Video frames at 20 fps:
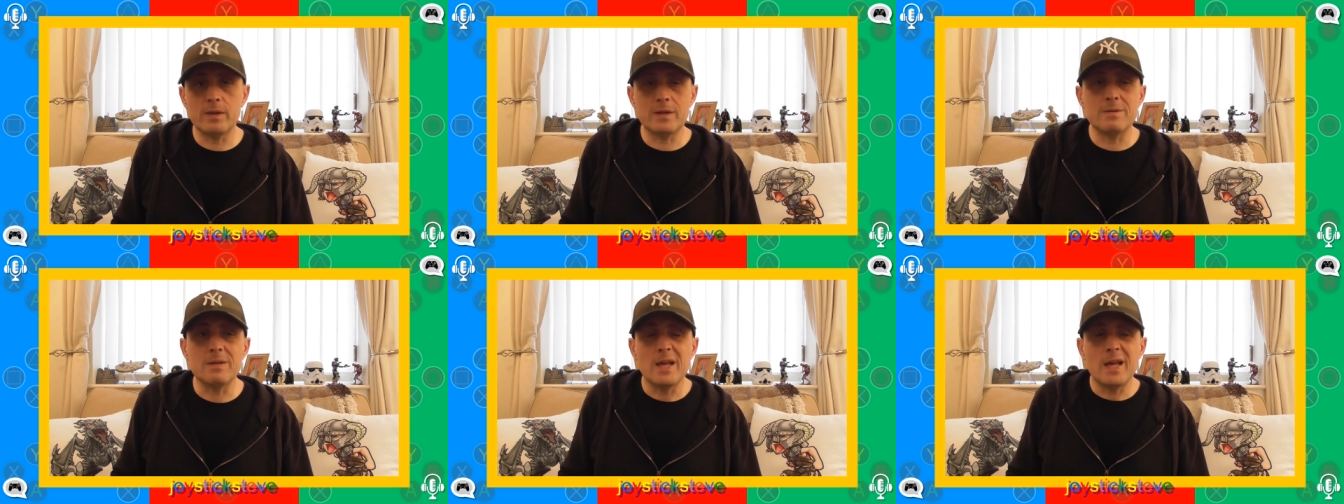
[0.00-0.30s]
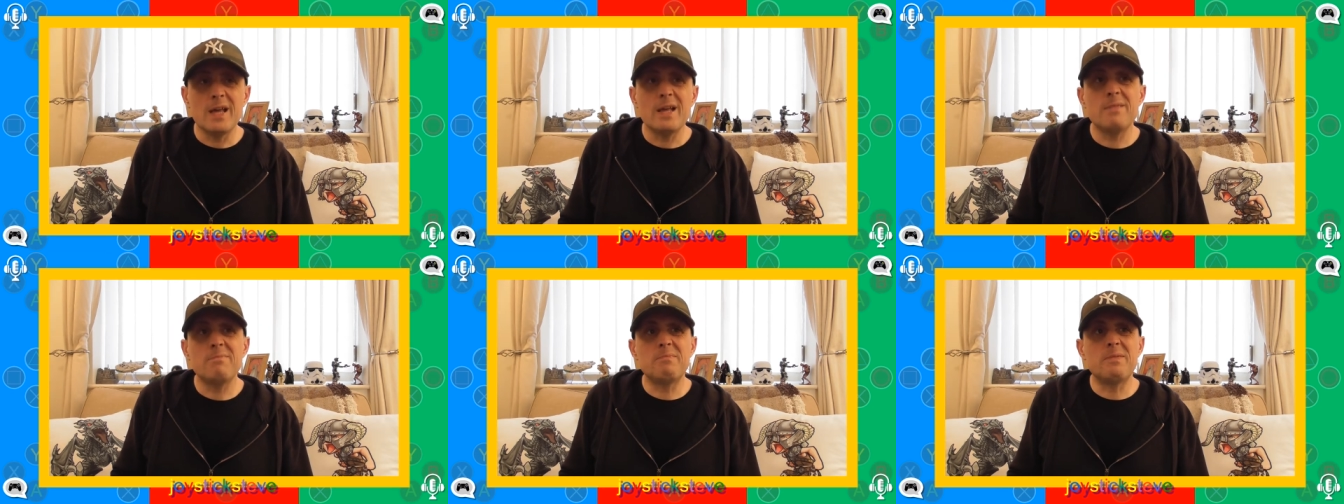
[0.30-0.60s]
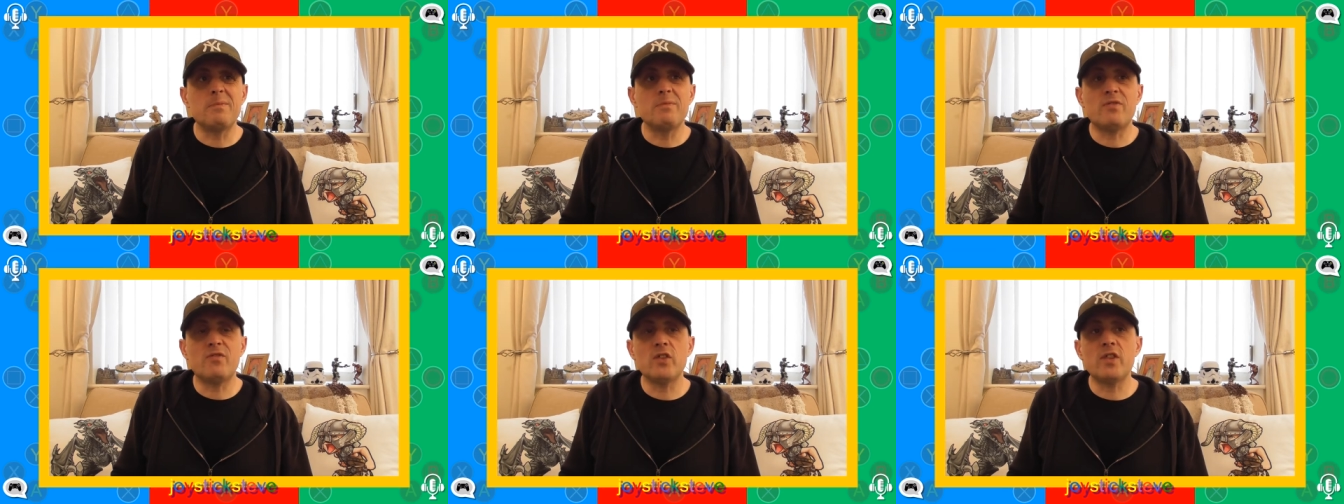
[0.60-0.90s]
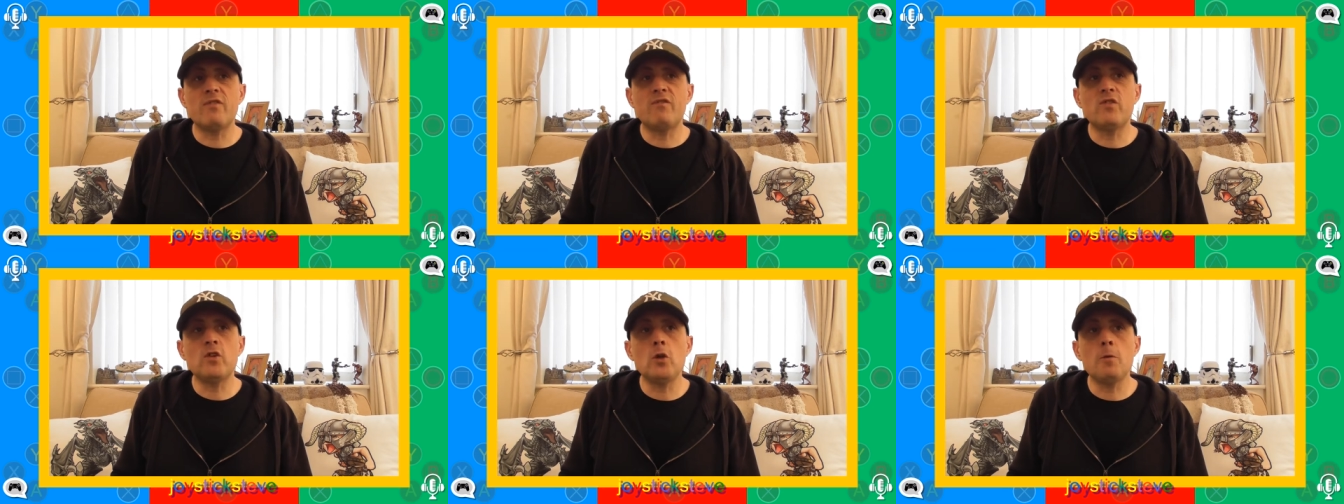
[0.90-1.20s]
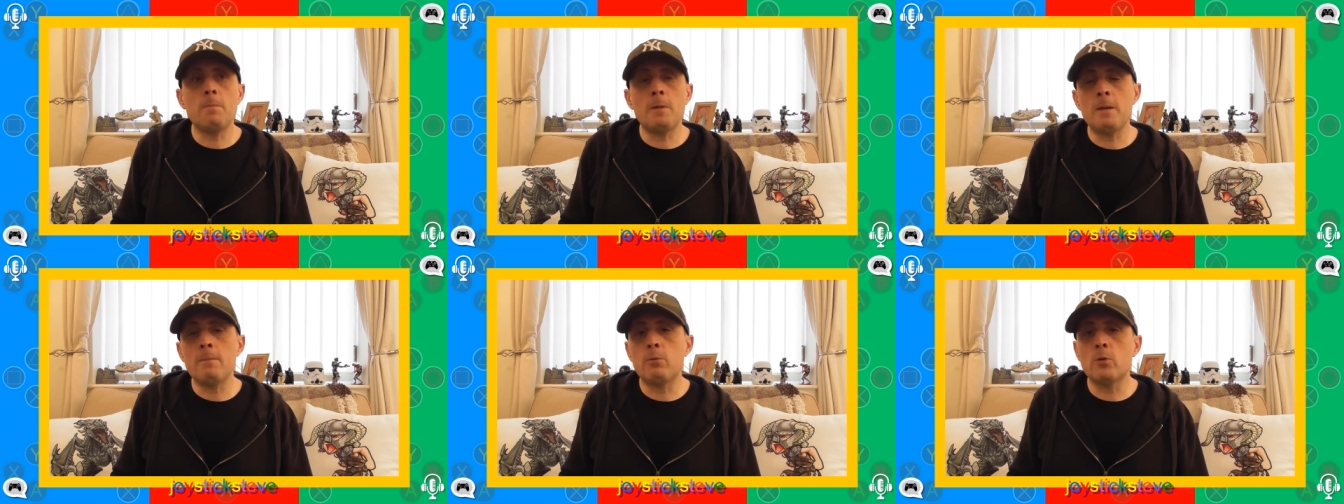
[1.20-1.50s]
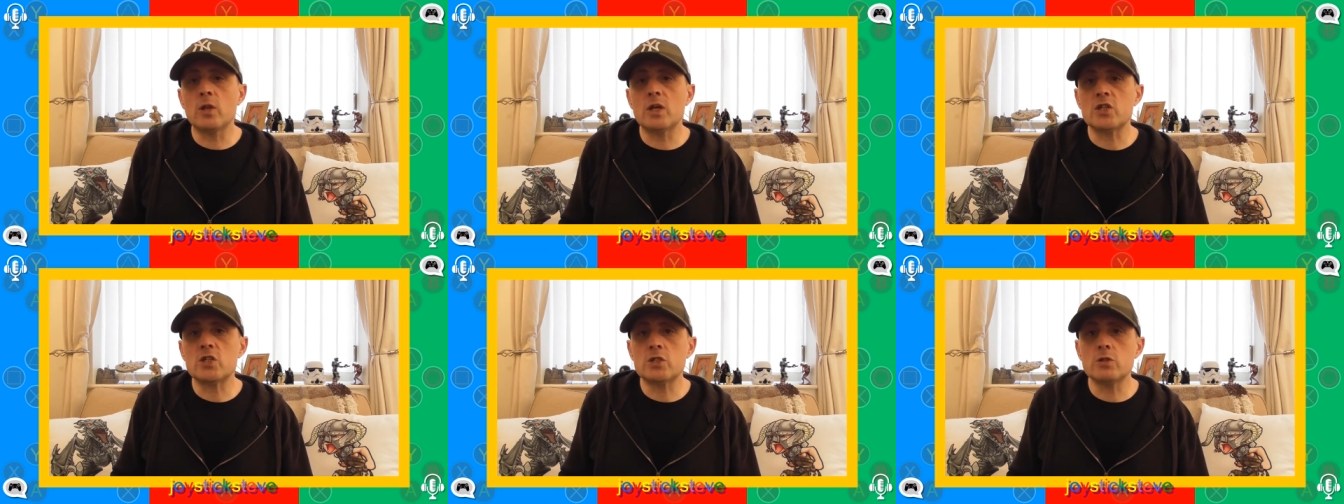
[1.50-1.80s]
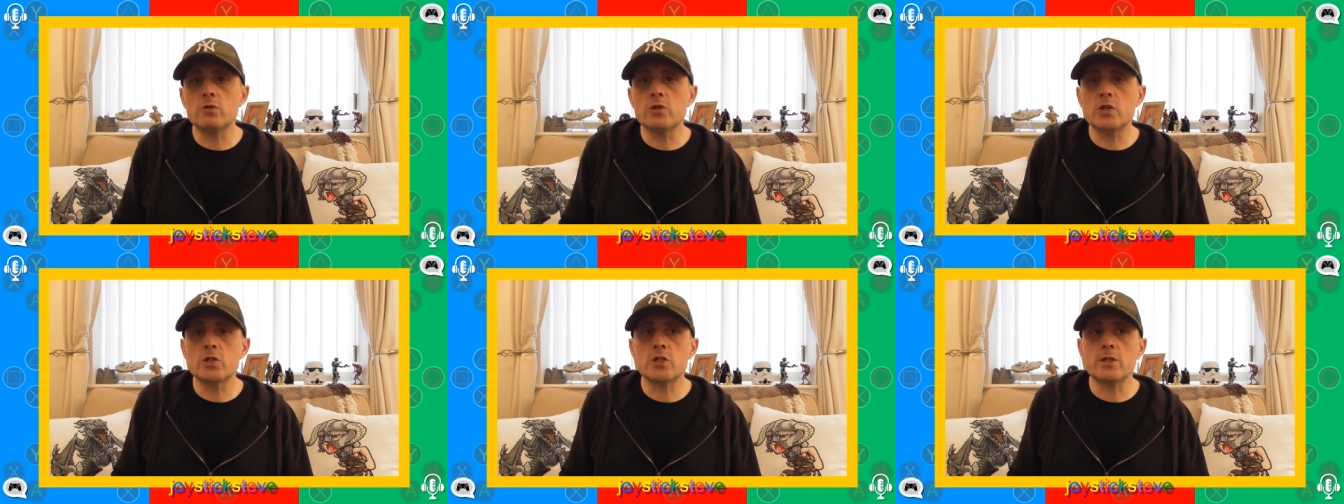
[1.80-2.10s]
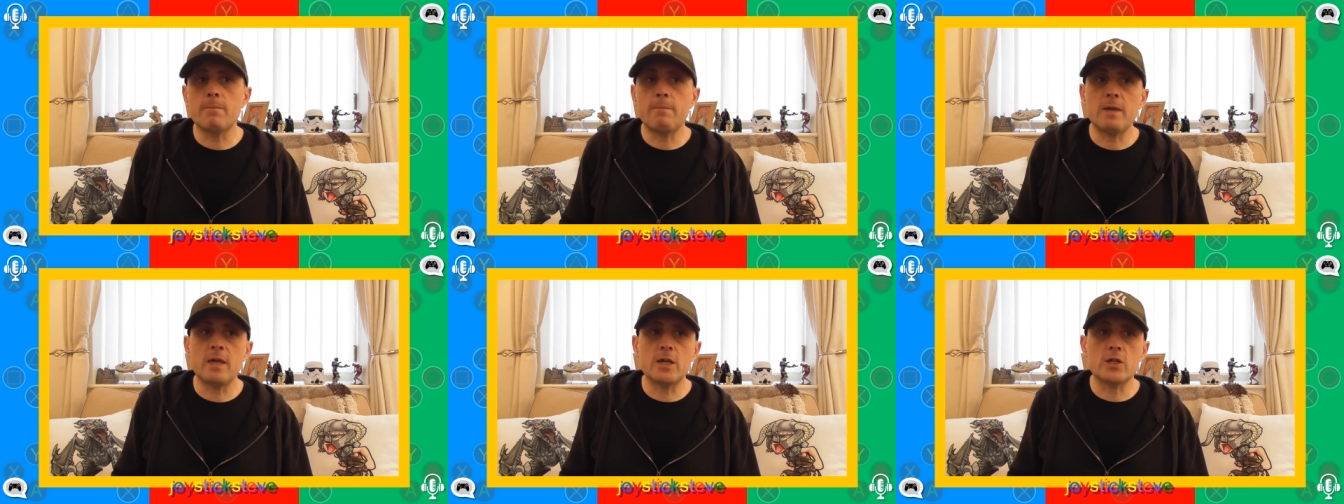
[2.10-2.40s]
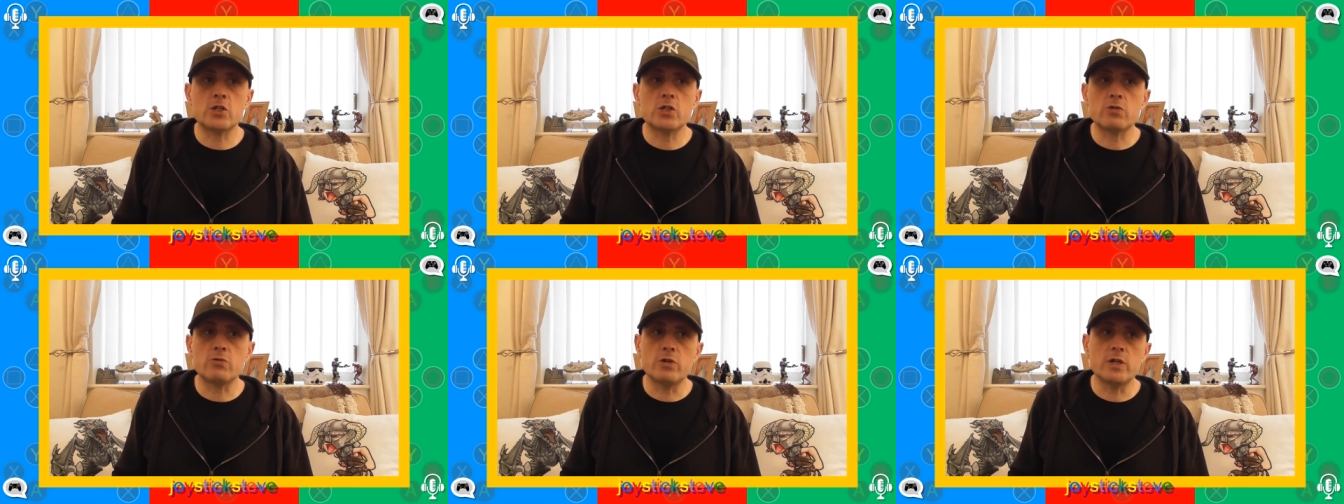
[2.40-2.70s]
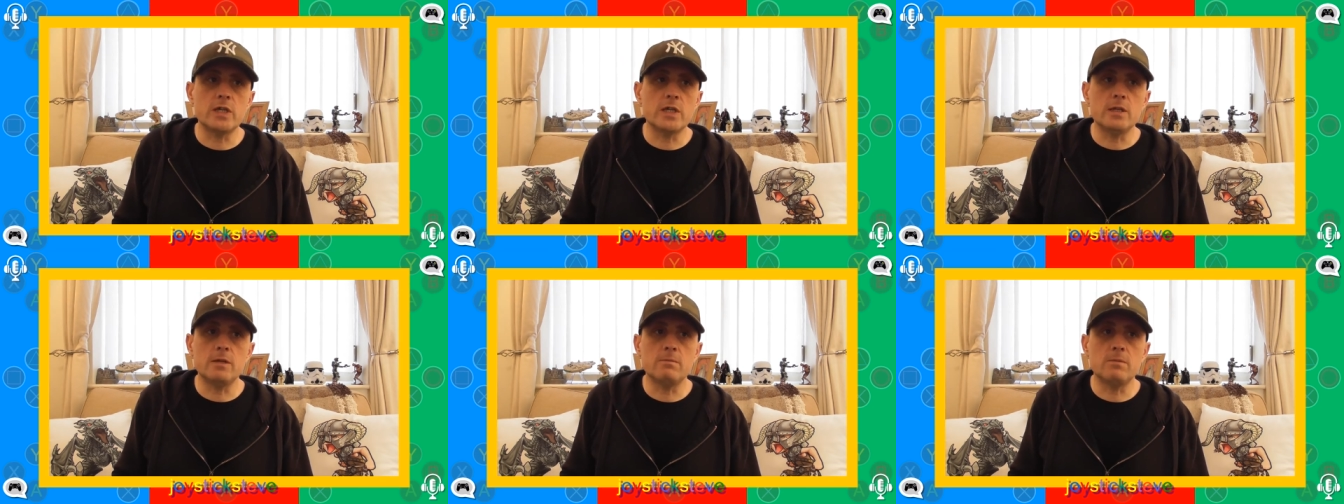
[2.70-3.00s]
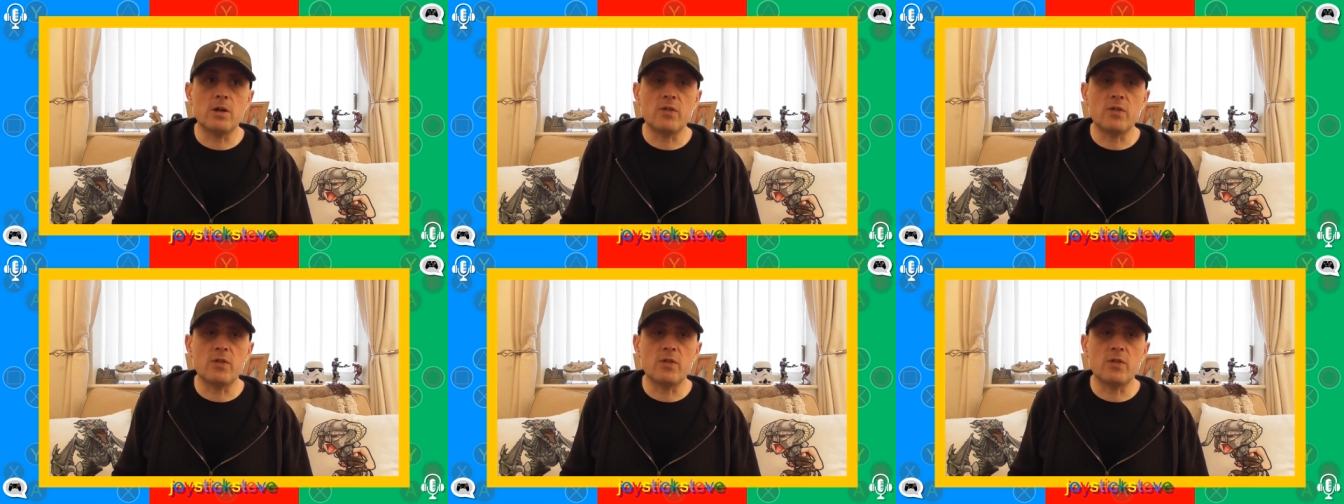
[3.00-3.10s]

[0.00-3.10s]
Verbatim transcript: That for the few people that are still using a PS3,